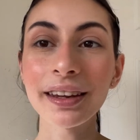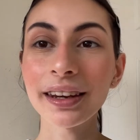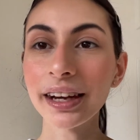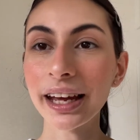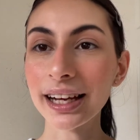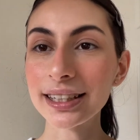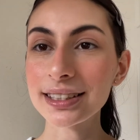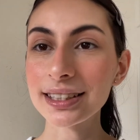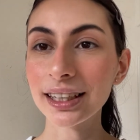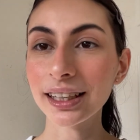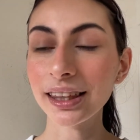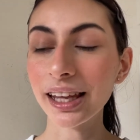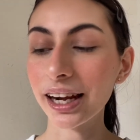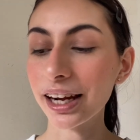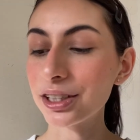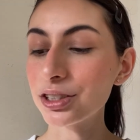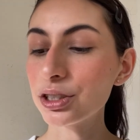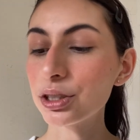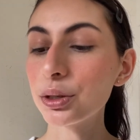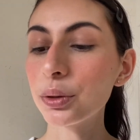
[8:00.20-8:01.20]
The next thing that
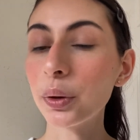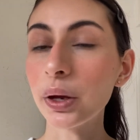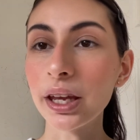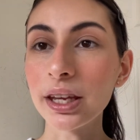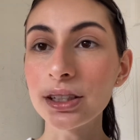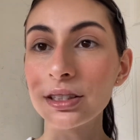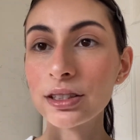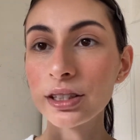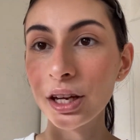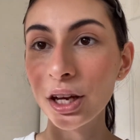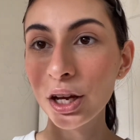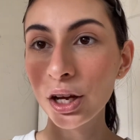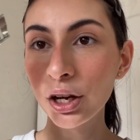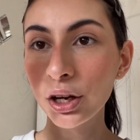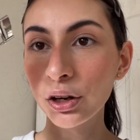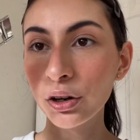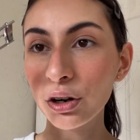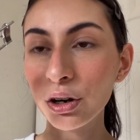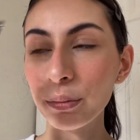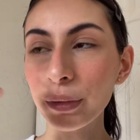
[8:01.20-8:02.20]
I do is
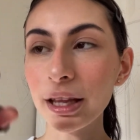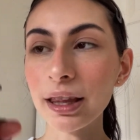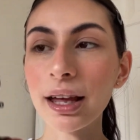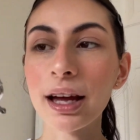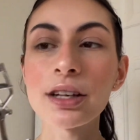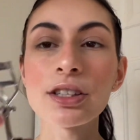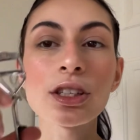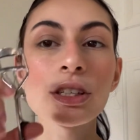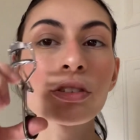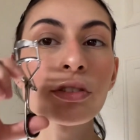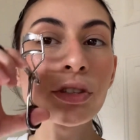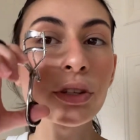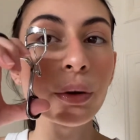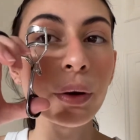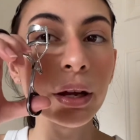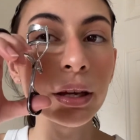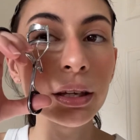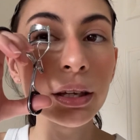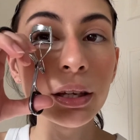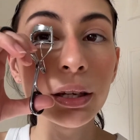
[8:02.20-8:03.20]
curl my lashes
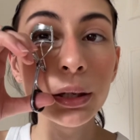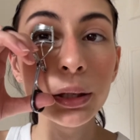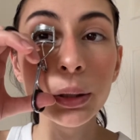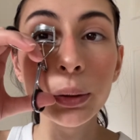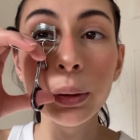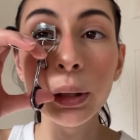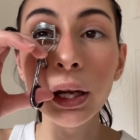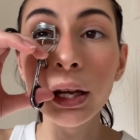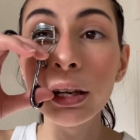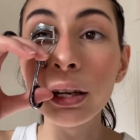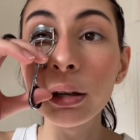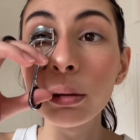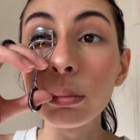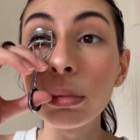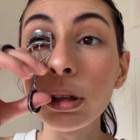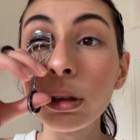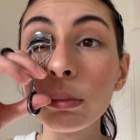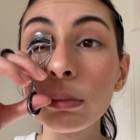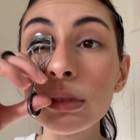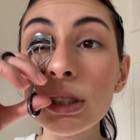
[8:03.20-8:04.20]
so I can go ahead and
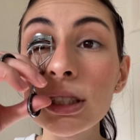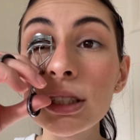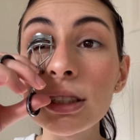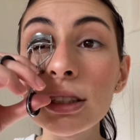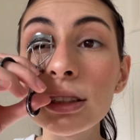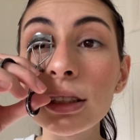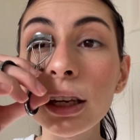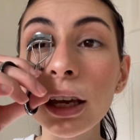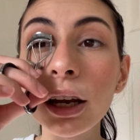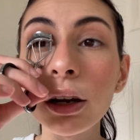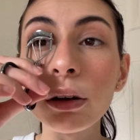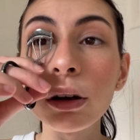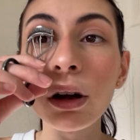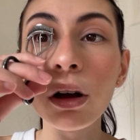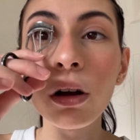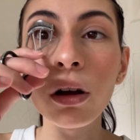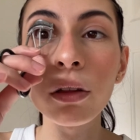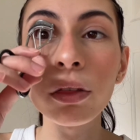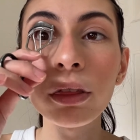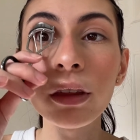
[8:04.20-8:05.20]
put mascara
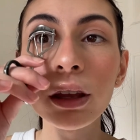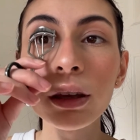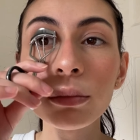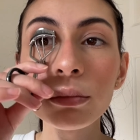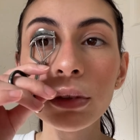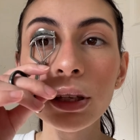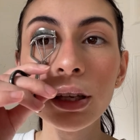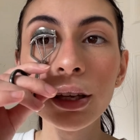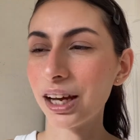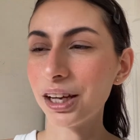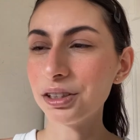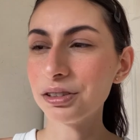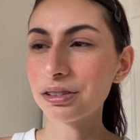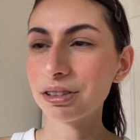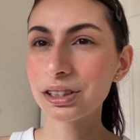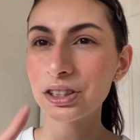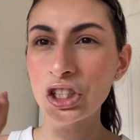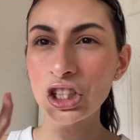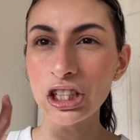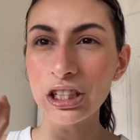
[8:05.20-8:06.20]
on them. I use
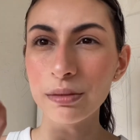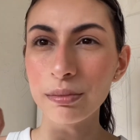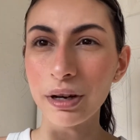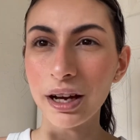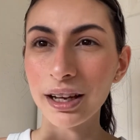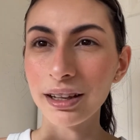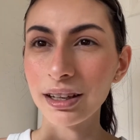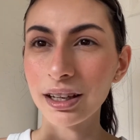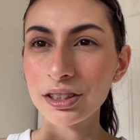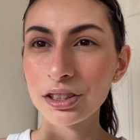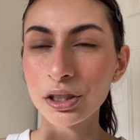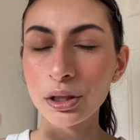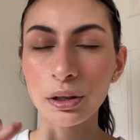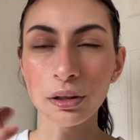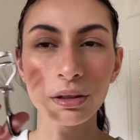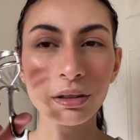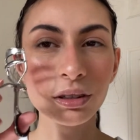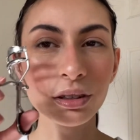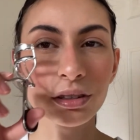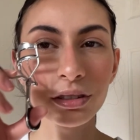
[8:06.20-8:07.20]
a cheap eyelash
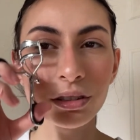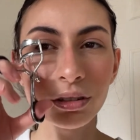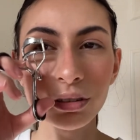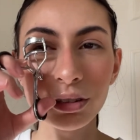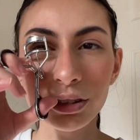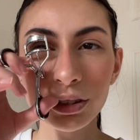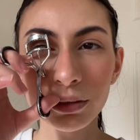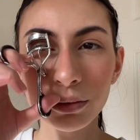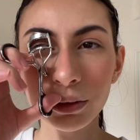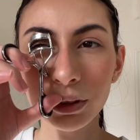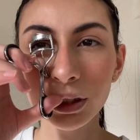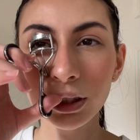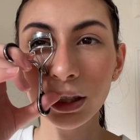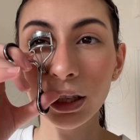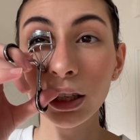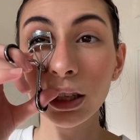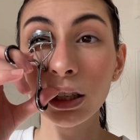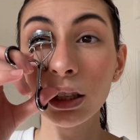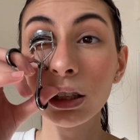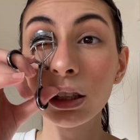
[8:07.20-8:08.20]
curler, so it doesn't really
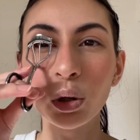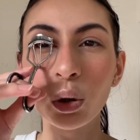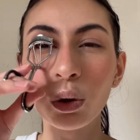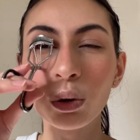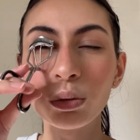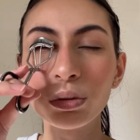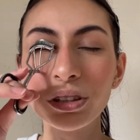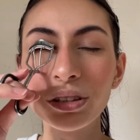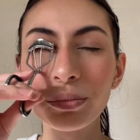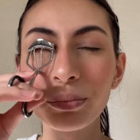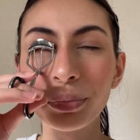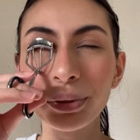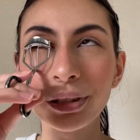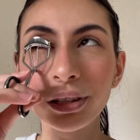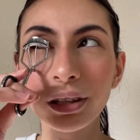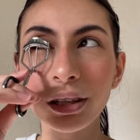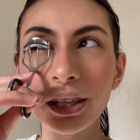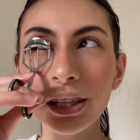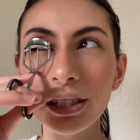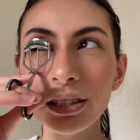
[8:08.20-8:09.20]
like hold in
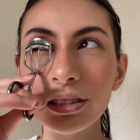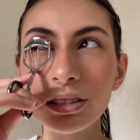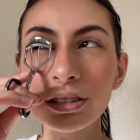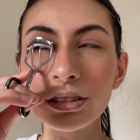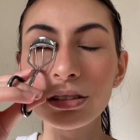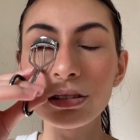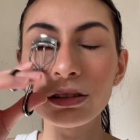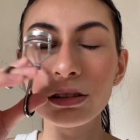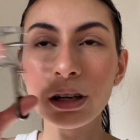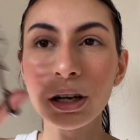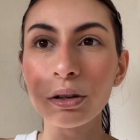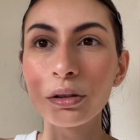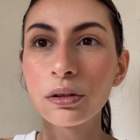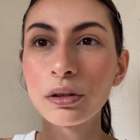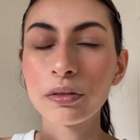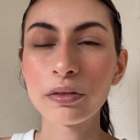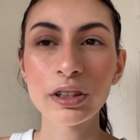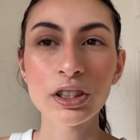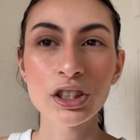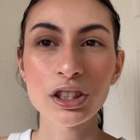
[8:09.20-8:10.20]
place, or I don't
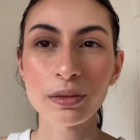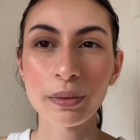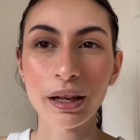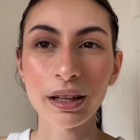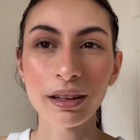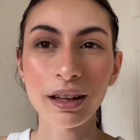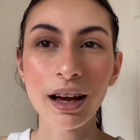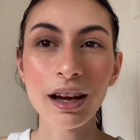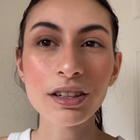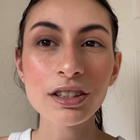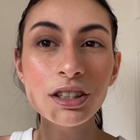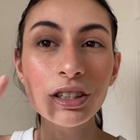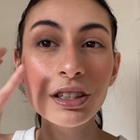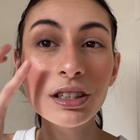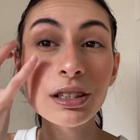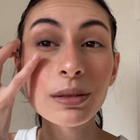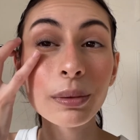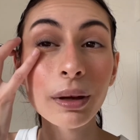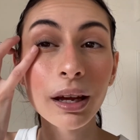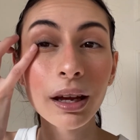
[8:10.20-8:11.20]
know if it's just my
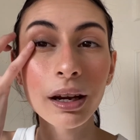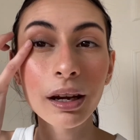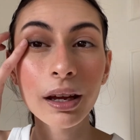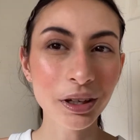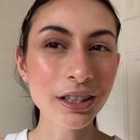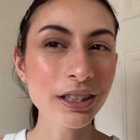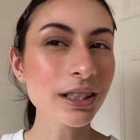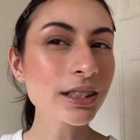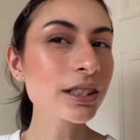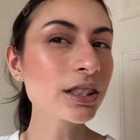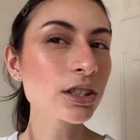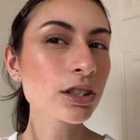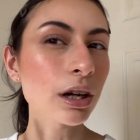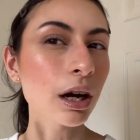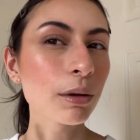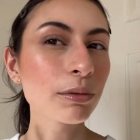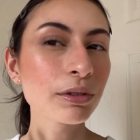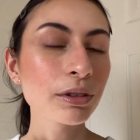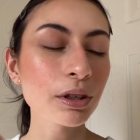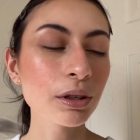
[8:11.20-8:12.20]
lashes, but it does the
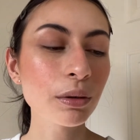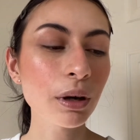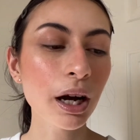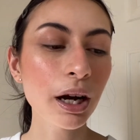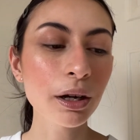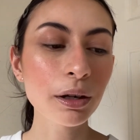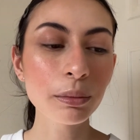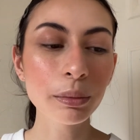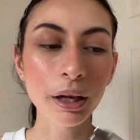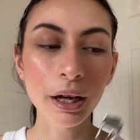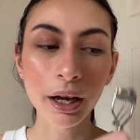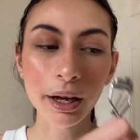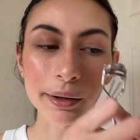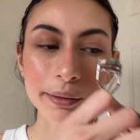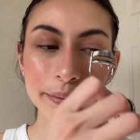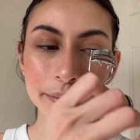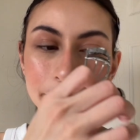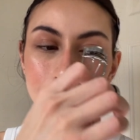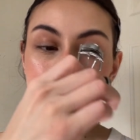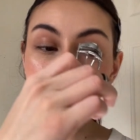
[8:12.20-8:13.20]
job for a while,
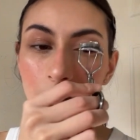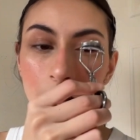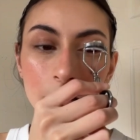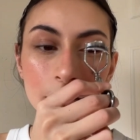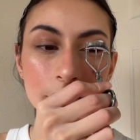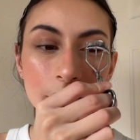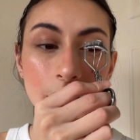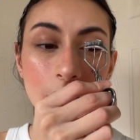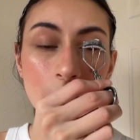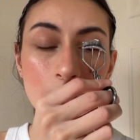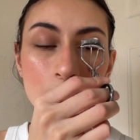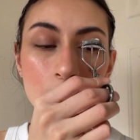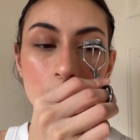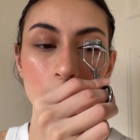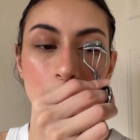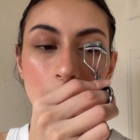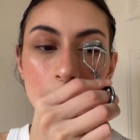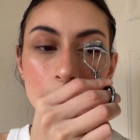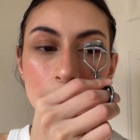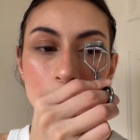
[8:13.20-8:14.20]
but I forgot
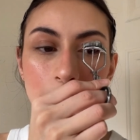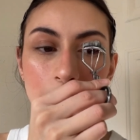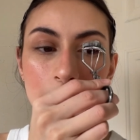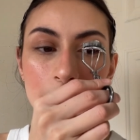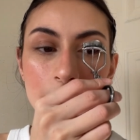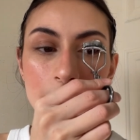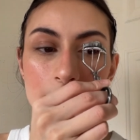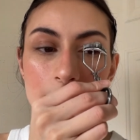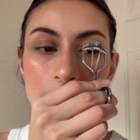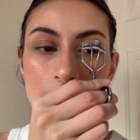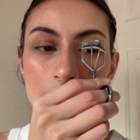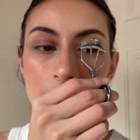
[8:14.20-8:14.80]
what brand this